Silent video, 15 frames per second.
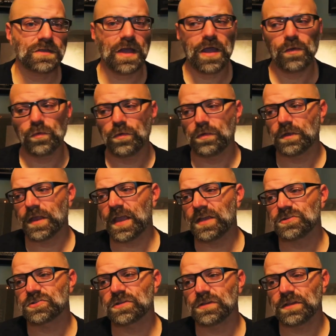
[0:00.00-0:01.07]
I will
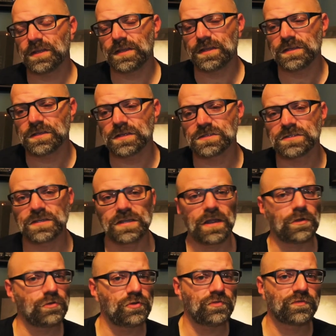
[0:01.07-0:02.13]
occasionally send
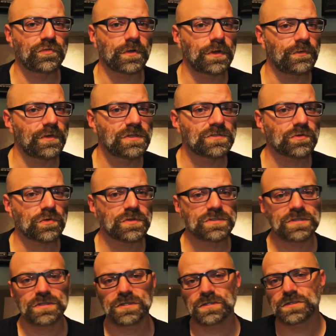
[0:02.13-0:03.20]
out new free
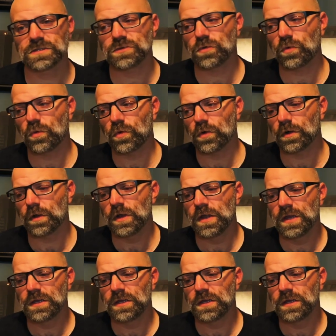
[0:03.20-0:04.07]
resources or